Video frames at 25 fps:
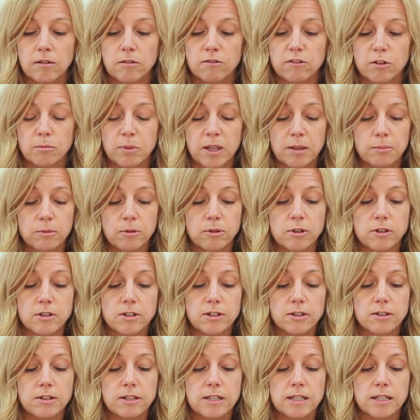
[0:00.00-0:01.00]
For people who
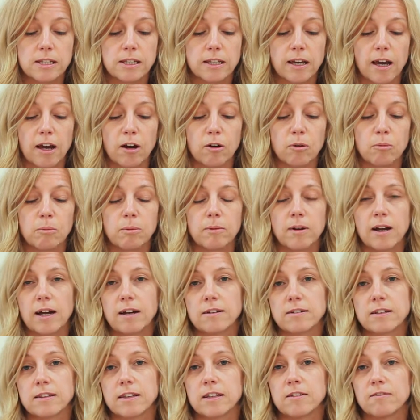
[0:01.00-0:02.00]
do seek help,
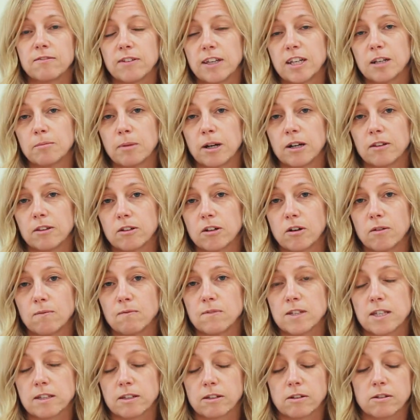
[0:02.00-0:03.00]
how do they feel about
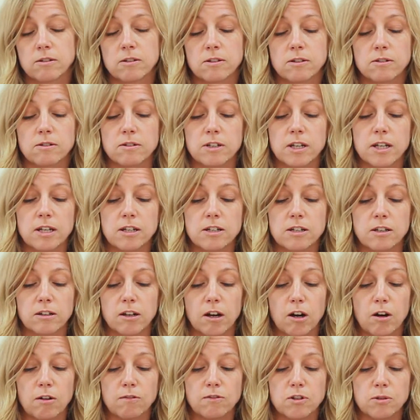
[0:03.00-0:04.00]
the consultation
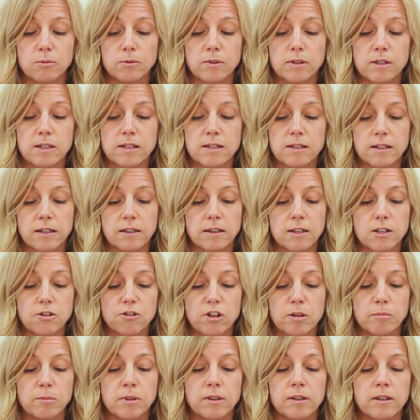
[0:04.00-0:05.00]
afterwards and the
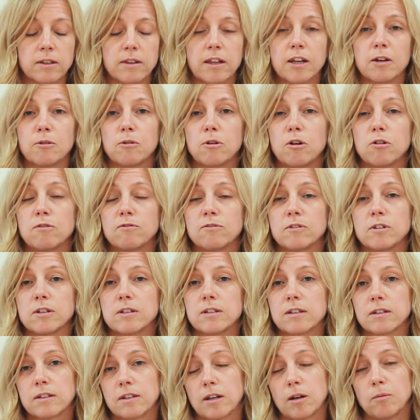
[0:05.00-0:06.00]
treatment that they were
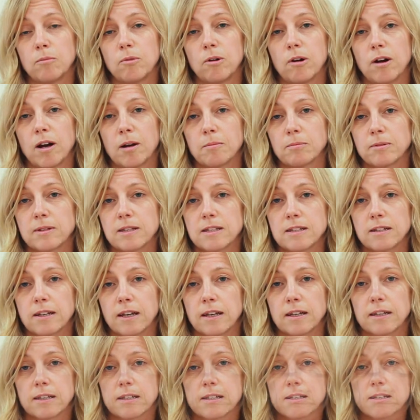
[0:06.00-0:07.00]
offered, and what happens
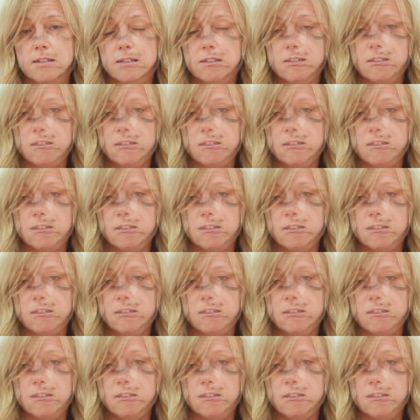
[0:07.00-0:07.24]
next?